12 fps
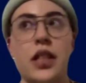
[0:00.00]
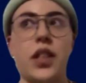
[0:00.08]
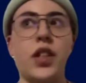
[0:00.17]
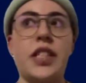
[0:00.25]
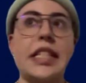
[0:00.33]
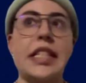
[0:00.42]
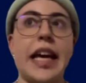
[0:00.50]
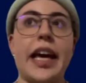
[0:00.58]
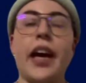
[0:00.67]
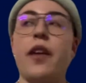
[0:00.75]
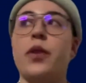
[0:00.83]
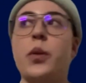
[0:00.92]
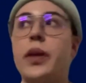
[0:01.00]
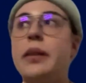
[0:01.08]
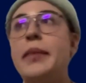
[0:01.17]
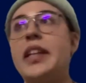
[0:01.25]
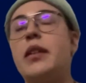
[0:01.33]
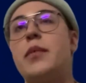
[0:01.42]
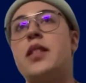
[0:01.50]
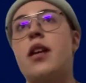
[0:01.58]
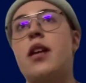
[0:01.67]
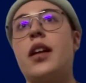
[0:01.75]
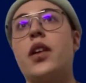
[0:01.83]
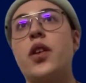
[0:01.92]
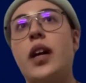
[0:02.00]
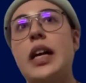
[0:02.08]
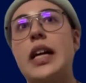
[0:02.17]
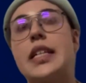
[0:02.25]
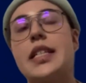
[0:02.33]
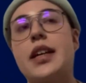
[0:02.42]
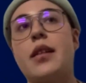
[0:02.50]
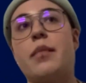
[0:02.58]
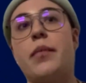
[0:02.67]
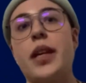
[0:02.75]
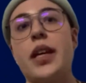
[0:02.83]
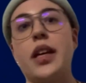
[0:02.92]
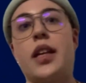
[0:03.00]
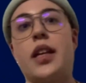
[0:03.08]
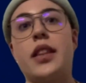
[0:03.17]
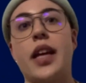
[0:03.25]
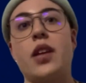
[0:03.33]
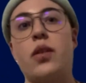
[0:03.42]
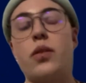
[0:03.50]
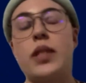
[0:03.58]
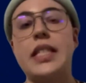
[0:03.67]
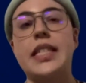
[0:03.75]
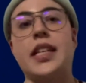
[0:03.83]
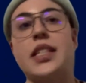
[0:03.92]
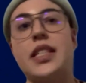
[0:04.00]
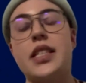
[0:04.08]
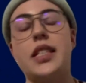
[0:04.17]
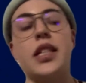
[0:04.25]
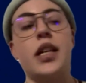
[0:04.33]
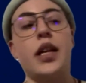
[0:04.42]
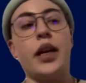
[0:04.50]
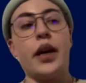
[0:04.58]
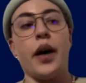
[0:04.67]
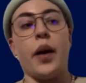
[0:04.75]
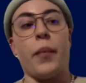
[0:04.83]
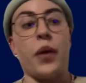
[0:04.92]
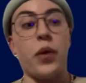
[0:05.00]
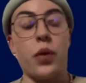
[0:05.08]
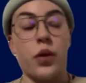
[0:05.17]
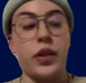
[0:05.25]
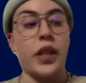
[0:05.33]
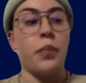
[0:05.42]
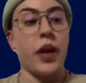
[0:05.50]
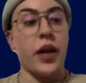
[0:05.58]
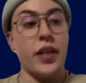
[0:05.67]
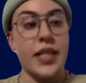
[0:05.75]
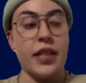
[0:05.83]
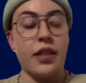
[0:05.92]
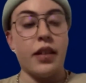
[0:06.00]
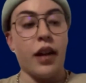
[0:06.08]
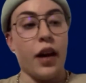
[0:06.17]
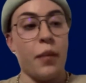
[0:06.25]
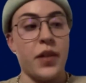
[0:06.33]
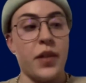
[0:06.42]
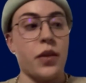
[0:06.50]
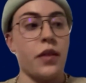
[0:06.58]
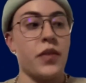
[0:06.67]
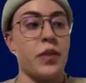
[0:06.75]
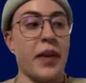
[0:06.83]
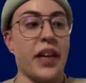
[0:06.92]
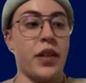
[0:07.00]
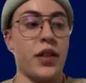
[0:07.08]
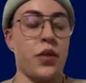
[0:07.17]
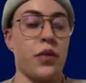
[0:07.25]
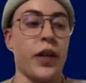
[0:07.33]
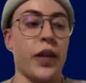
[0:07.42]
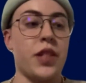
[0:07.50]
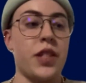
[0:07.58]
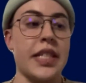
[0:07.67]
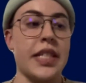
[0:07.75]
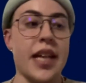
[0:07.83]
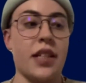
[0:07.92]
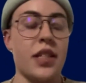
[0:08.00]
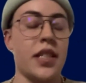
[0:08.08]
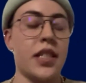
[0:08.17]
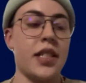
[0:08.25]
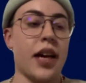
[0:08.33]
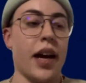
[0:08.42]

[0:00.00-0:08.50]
Good day, everyone. My name is Karley Rojas. I'm a Taino descendant Maurocoti person. I'm also of Spanish and French descent.